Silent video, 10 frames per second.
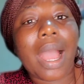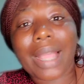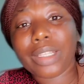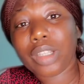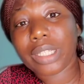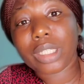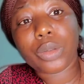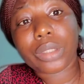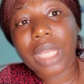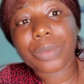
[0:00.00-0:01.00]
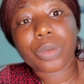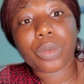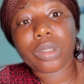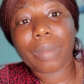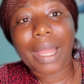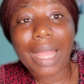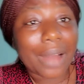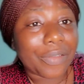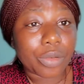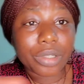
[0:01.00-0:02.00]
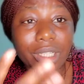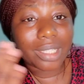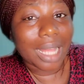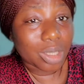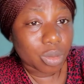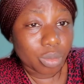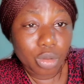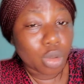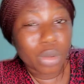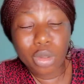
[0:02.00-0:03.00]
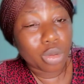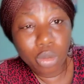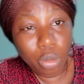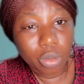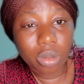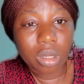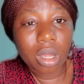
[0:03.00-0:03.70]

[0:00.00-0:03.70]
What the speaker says: is not in good terms with wode Maya for reasons that, you know, we don't know.